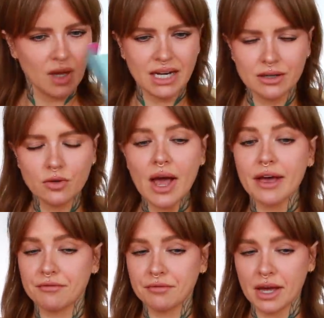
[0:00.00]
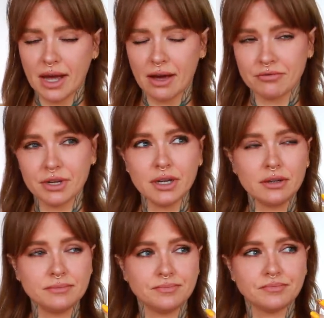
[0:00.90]
a little he heavier.
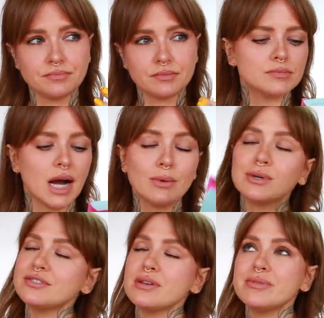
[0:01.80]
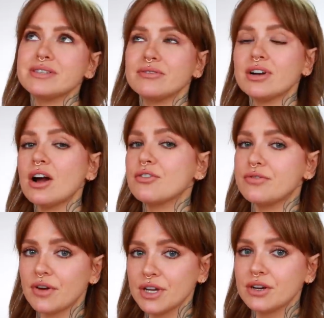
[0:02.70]
I will say Pacifica are
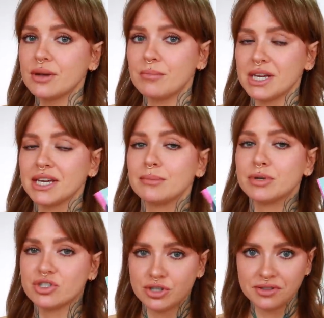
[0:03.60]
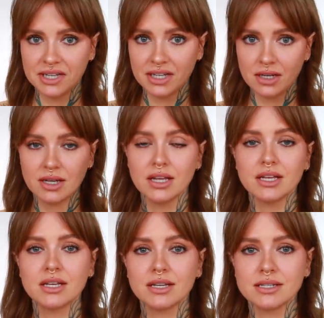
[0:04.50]
very good at making patchouli
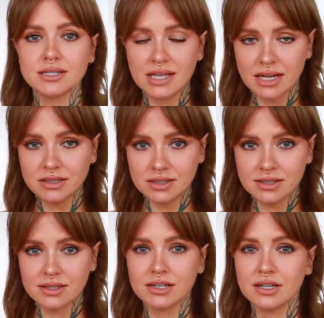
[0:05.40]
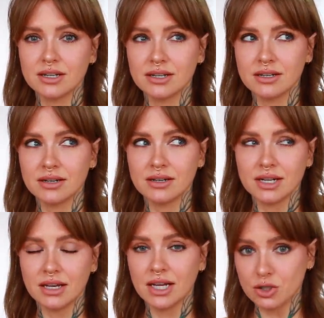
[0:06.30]
scents
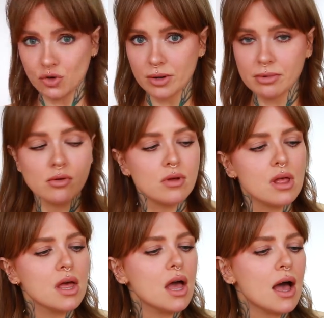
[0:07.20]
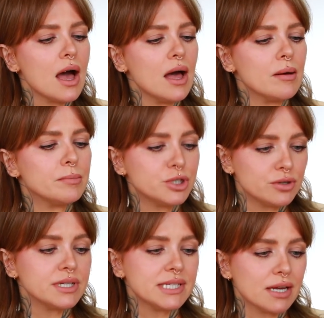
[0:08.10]
enjoyable. Uh,
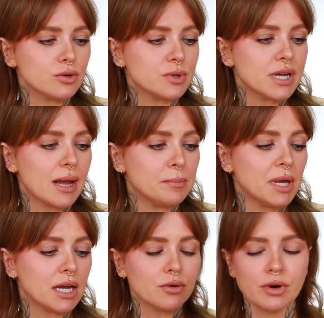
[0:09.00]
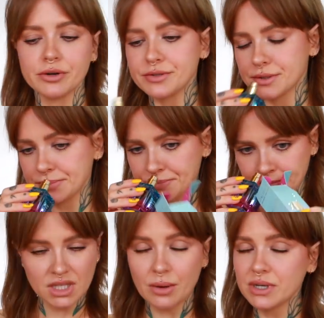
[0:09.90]
patchouli, sandalwood, and pink rose.
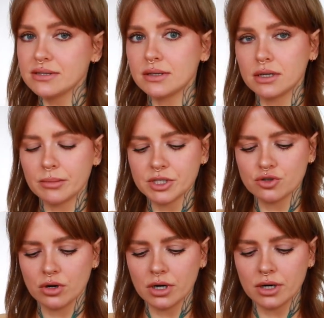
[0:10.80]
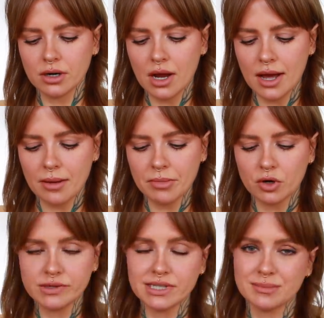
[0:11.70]
That one is a little bit stronger, um, but
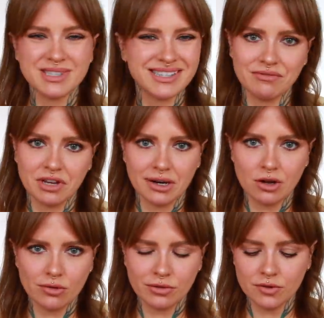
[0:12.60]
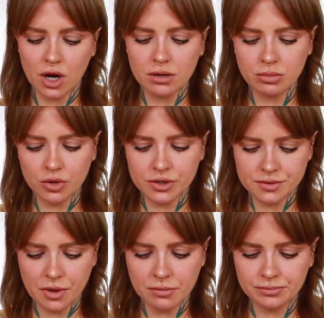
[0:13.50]
obviously I'm sniffing off of cardboard
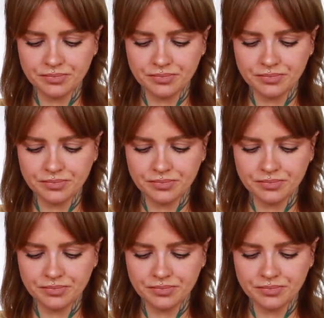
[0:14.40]
as well.